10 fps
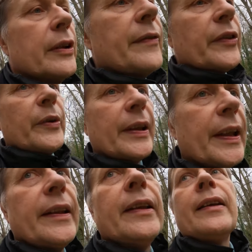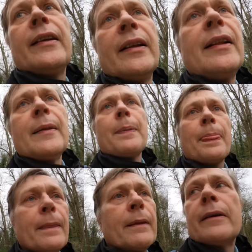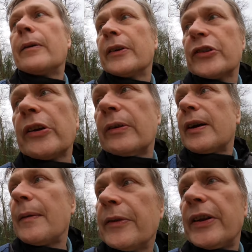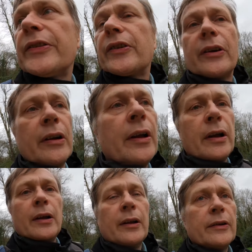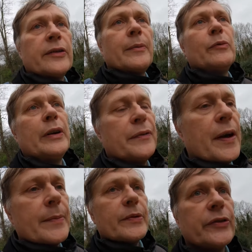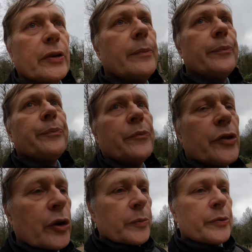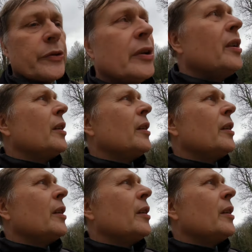I'll have to do it again. I want to show you a couple of decent some really famous um, tombs.